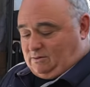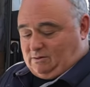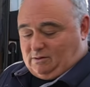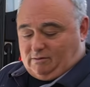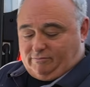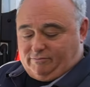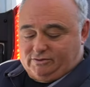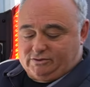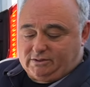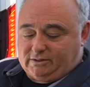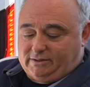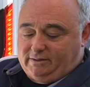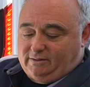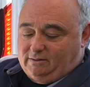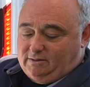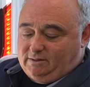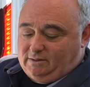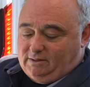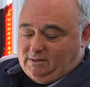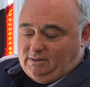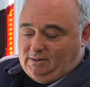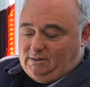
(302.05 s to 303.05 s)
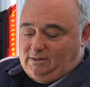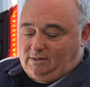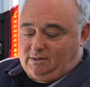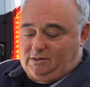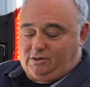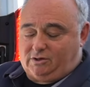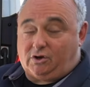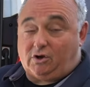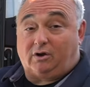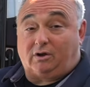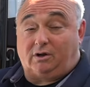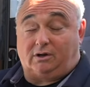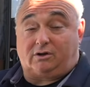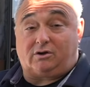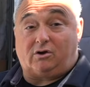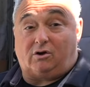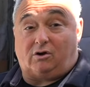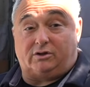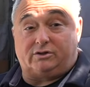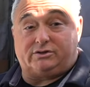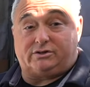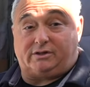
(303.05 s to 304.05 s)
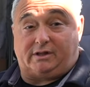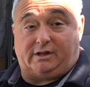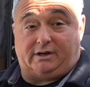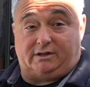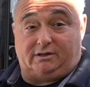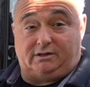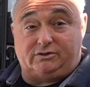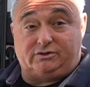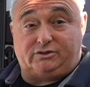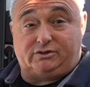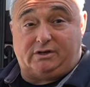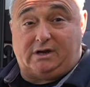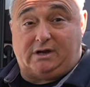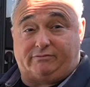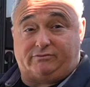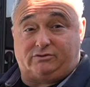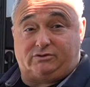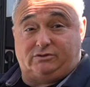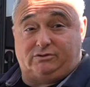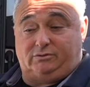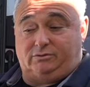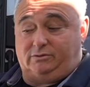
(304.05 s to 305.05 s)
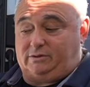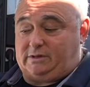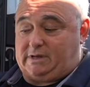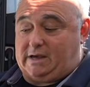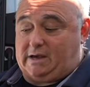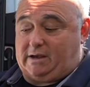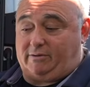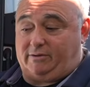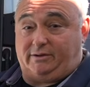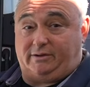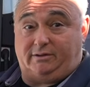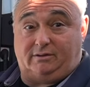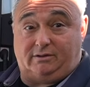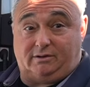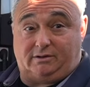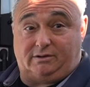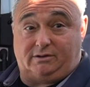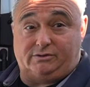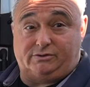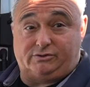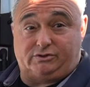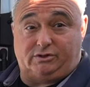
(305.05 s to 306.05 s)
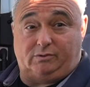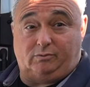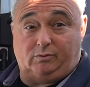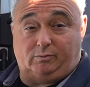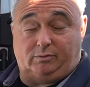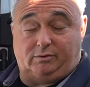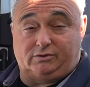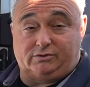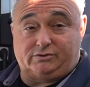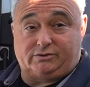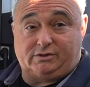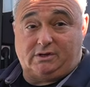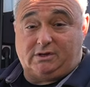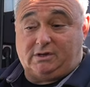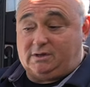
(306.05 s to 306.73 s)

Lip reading: Obviously, a con to that is you to carry the consumables.